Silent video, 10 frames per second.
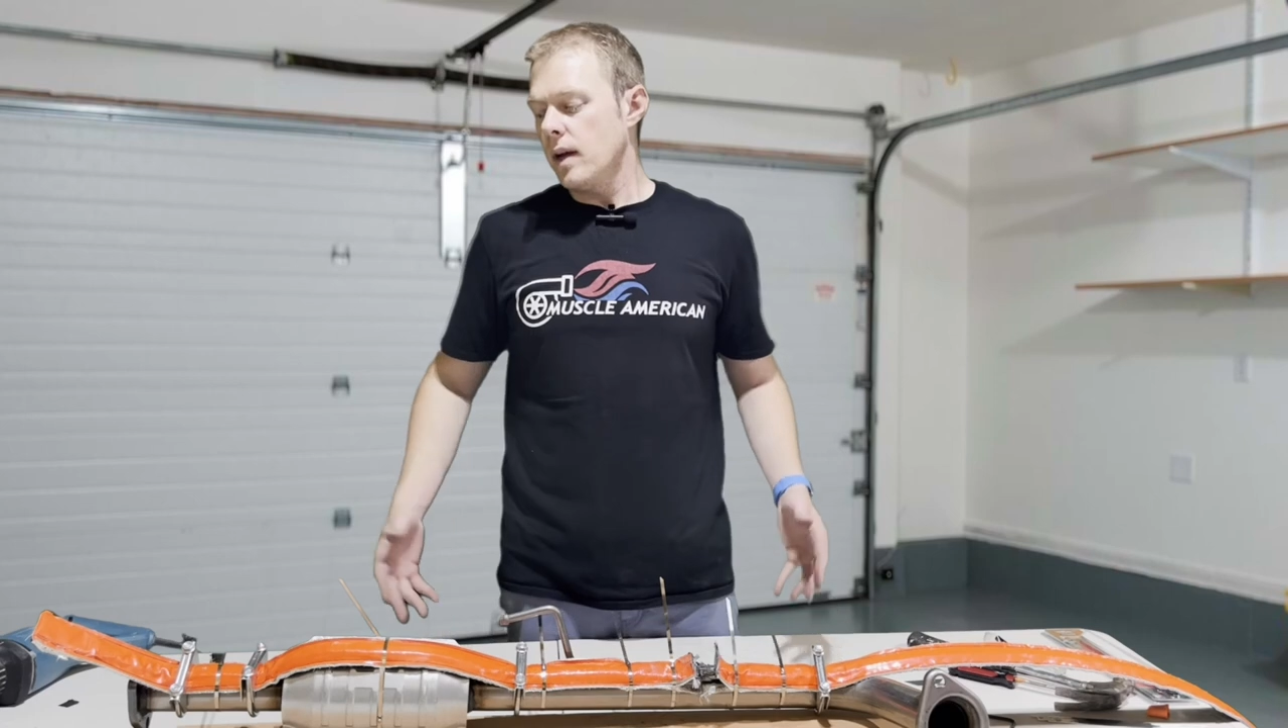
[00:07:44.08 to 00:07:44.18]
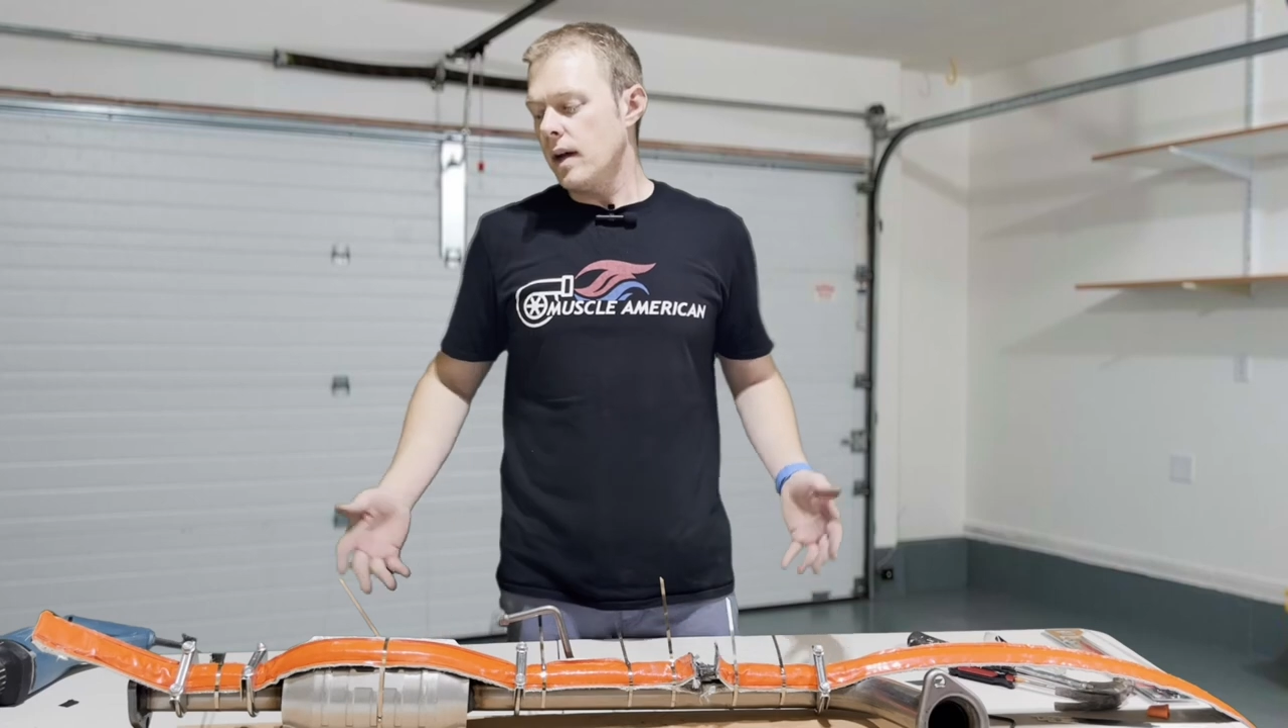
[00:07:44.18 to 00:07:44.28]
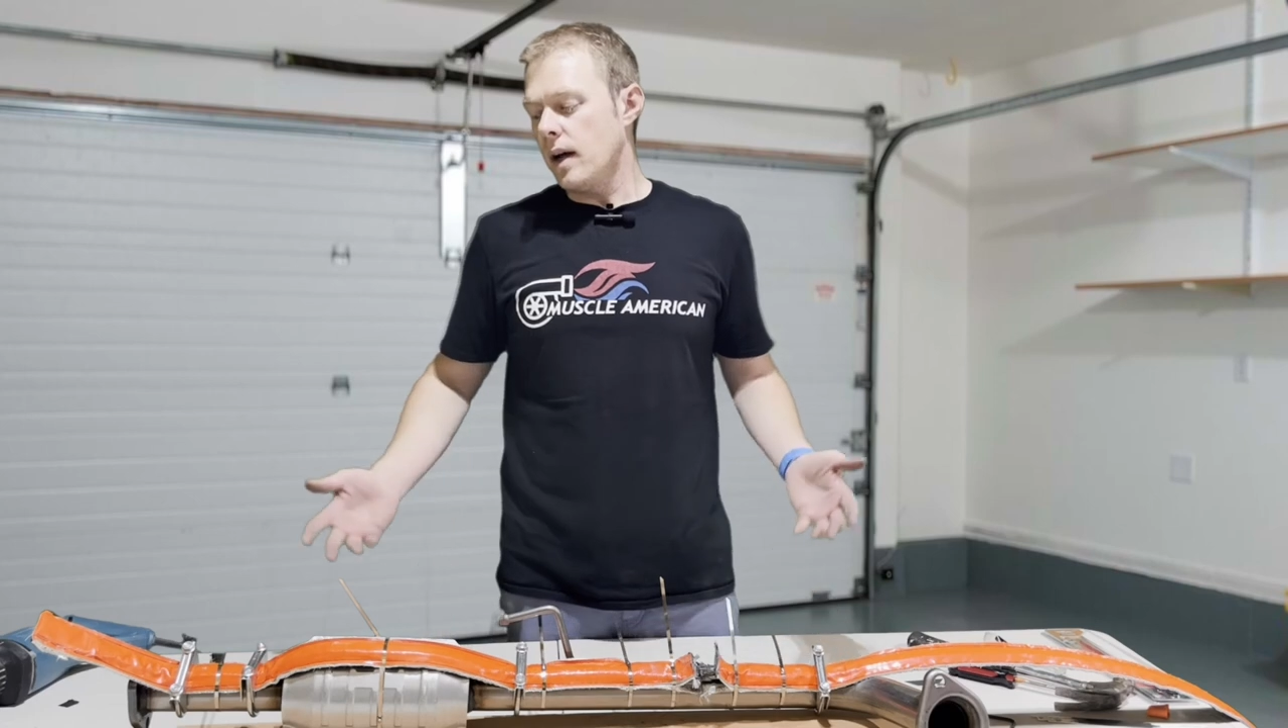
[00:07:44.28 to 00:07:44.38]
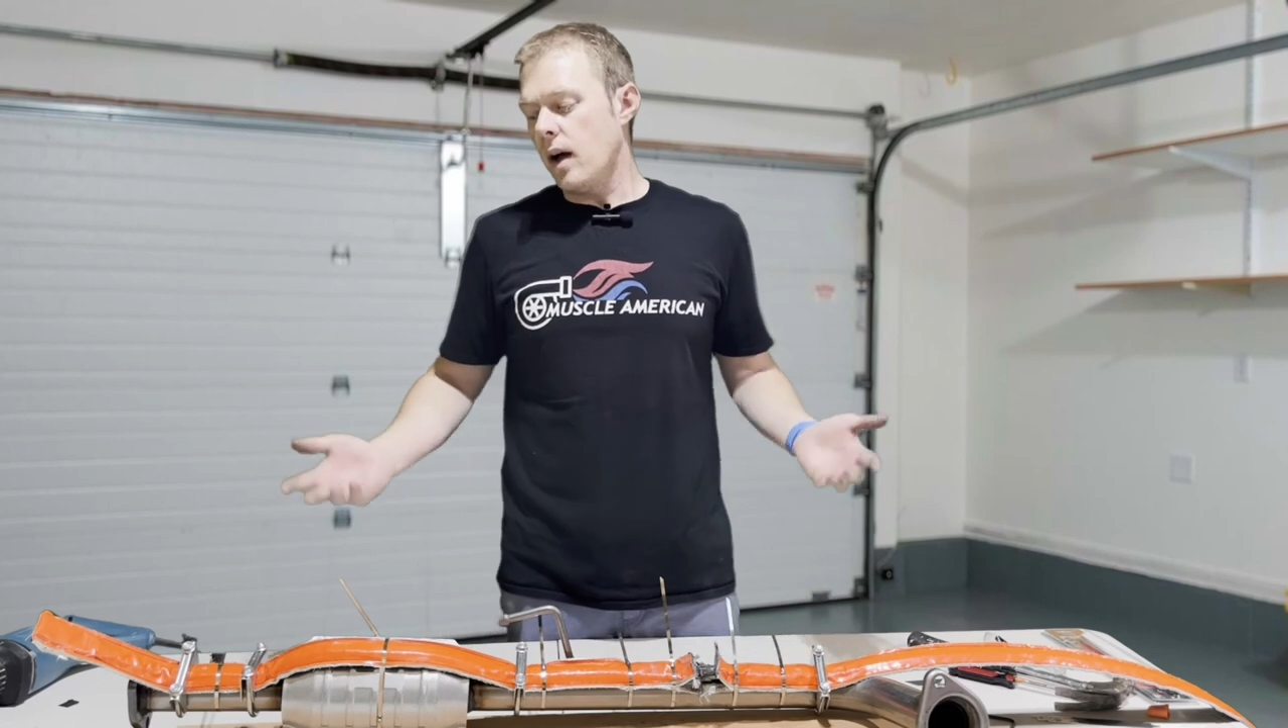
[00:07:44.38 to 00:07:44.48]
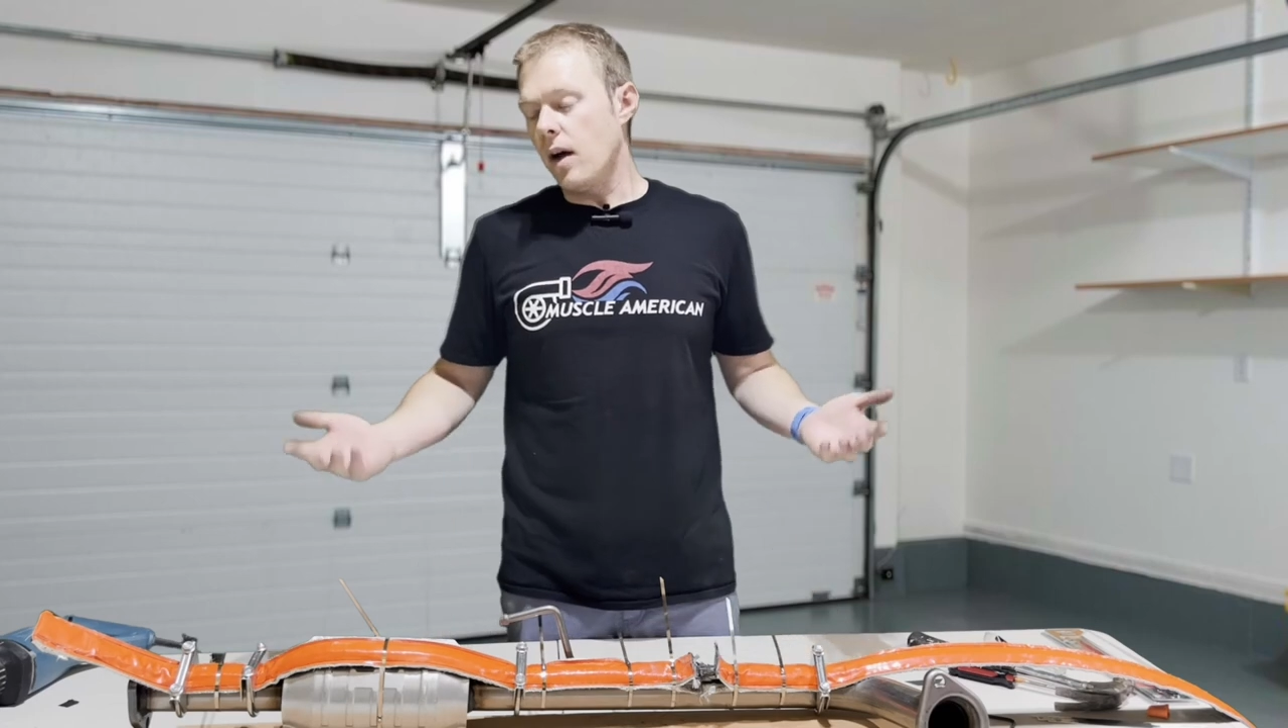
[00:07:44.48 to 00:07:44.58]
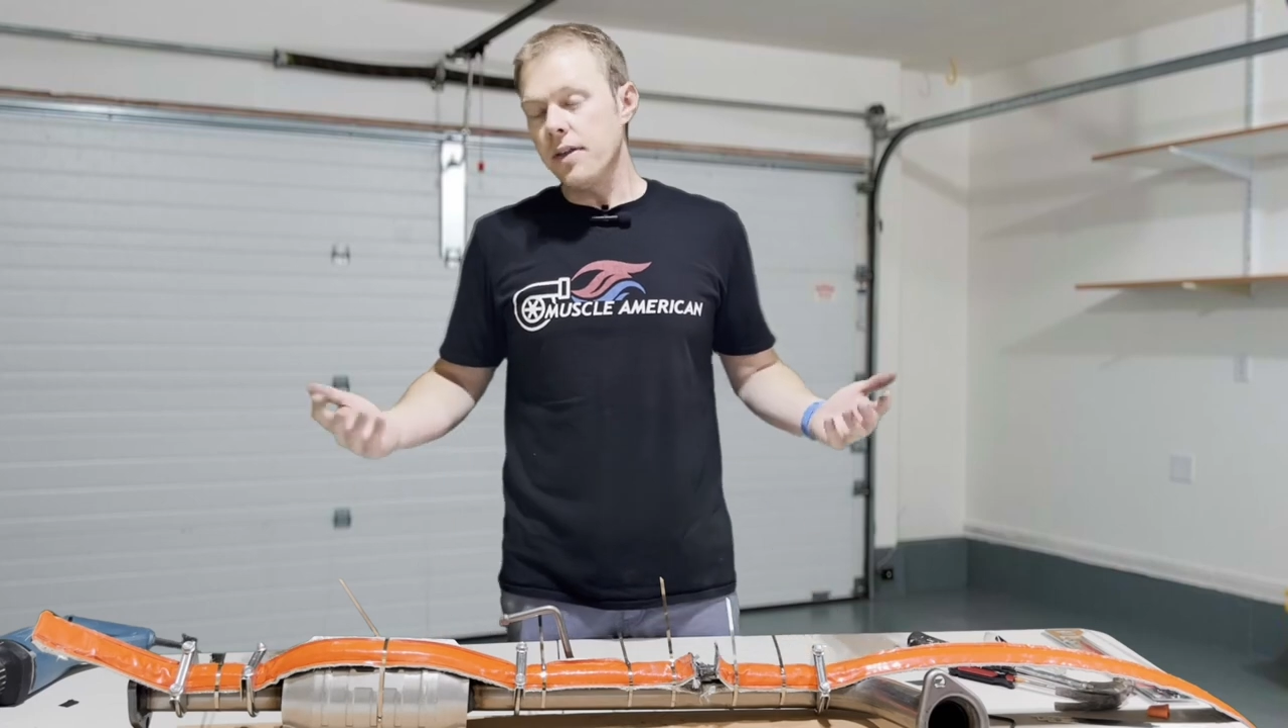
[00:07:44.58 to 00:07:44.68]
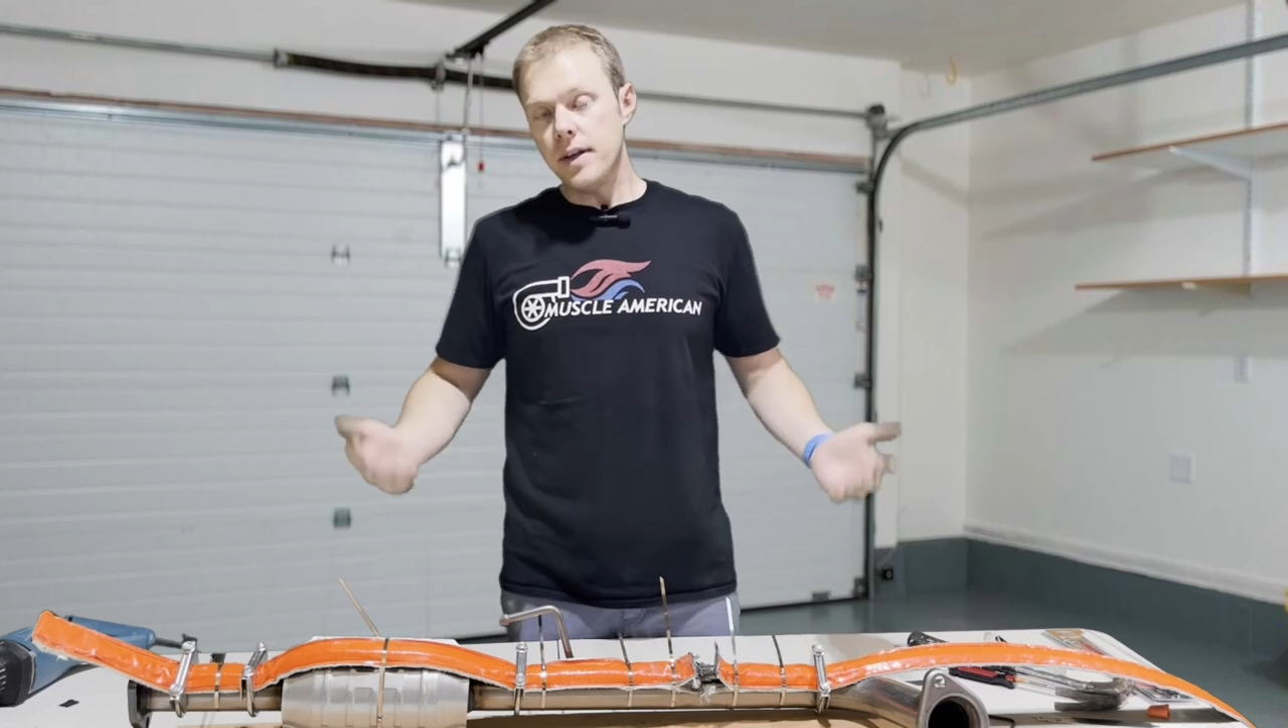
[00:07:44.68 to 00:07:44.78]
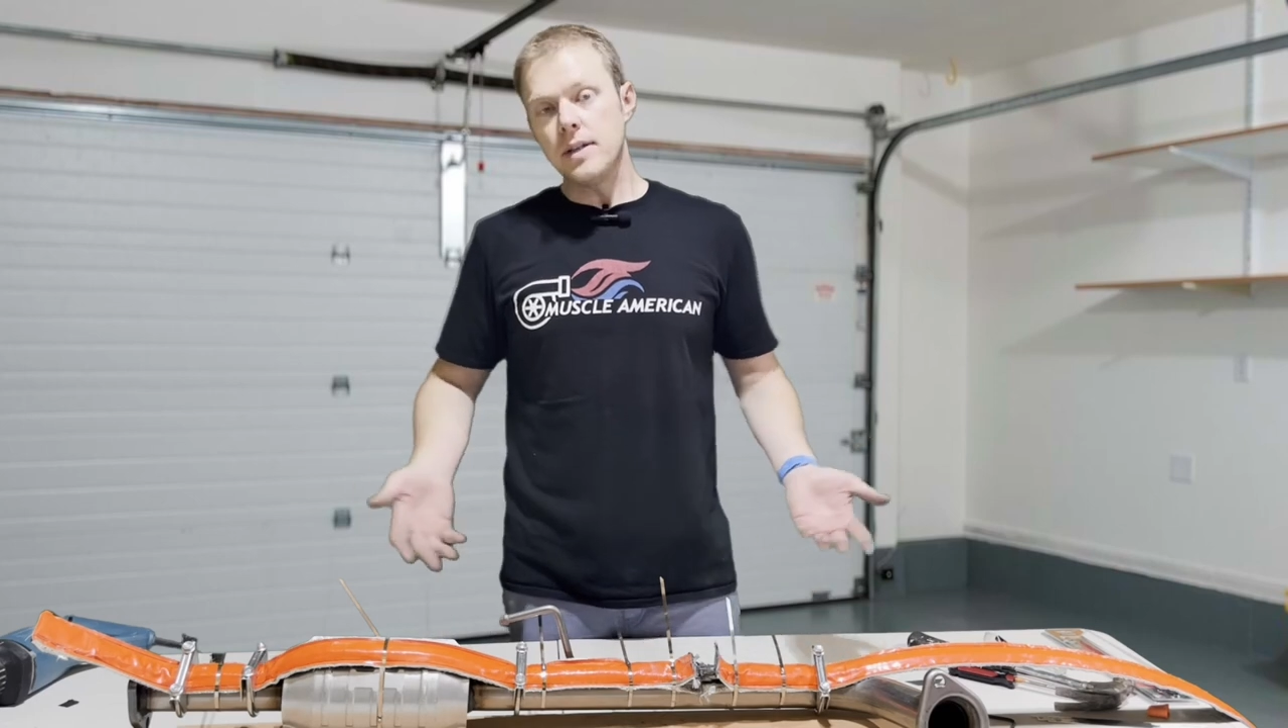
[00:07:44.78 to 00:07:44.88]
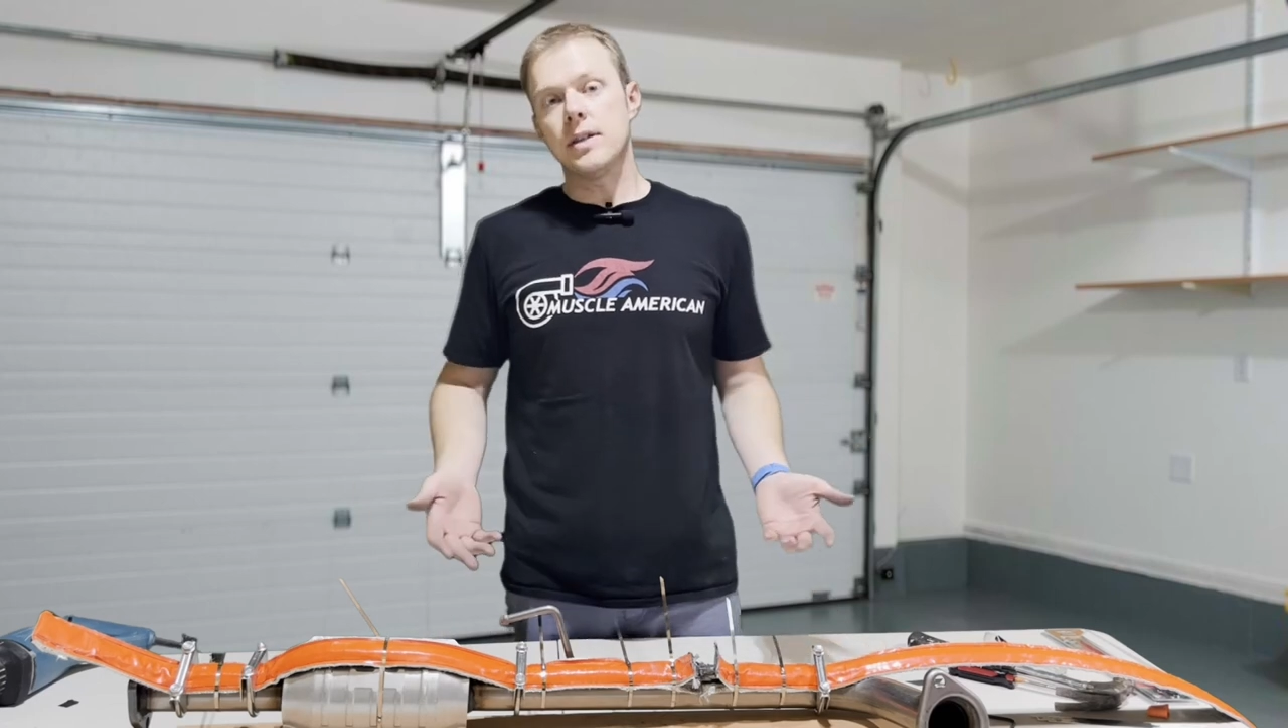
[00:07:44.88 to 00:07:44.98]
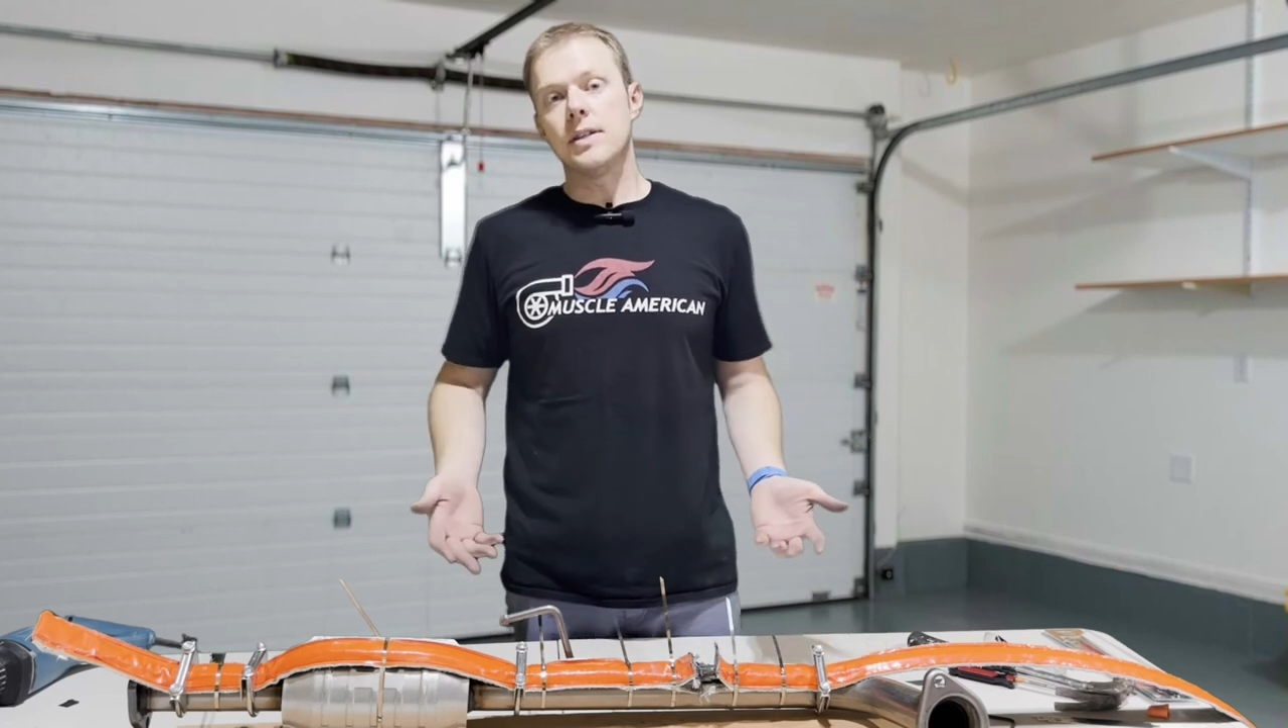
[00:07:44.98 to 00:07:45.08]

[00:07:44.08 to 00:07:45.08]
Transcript: uh, all things